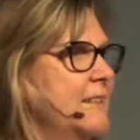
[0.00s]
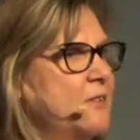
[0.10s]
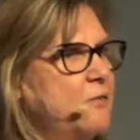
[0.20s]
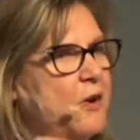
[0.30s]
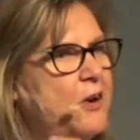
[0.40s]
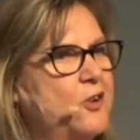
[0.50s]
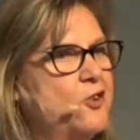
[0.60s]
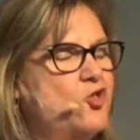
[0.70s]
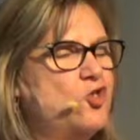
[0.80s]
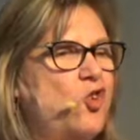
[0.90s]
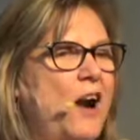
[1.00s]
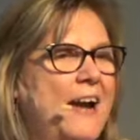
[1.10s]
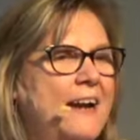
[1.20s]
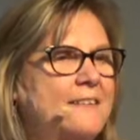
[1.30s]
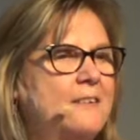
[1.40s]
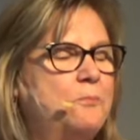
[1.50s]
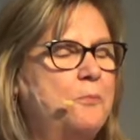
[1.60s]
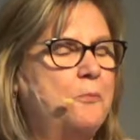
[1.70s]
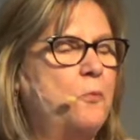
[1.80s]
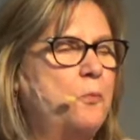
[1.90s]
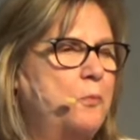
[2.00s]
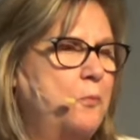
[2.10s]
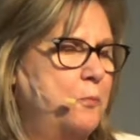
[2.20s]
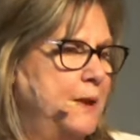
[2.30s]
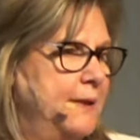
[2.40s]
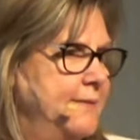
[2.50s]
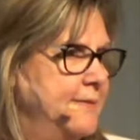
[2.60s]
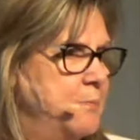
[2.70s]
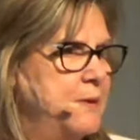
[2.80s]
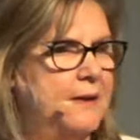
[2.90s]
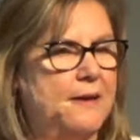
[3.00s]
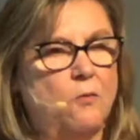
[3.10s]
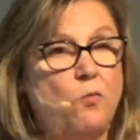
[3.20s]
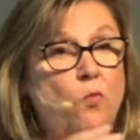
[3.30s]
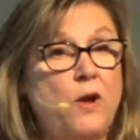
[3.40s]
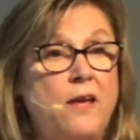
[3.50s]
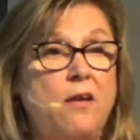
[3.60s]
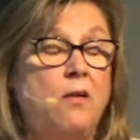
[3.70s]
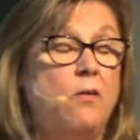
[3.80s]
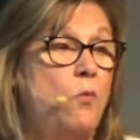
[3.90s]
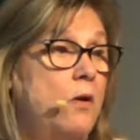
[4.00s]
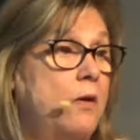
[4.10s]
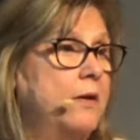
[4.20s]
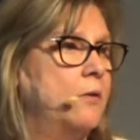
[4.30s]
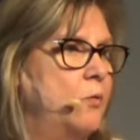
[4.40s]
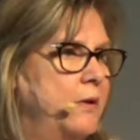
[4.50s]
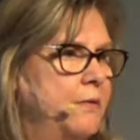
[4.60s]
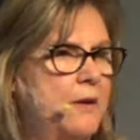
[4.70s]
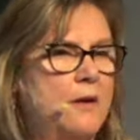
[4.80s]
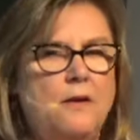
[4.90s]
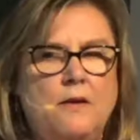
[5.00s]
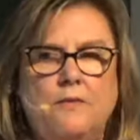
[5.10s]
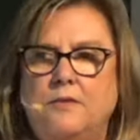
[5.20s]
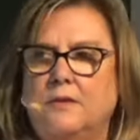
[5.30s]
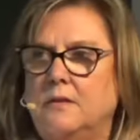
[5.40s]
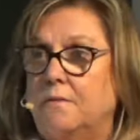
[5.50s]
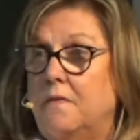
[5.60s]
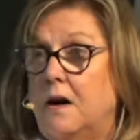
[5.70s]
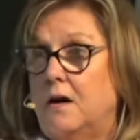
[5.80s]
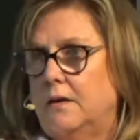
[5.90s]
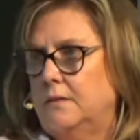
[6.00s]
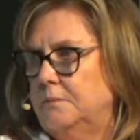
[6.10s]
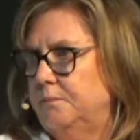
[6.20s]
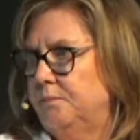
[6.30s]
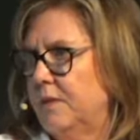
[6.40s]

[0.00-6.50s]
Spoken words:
That's a very contracted place to be. And we are working with the divine.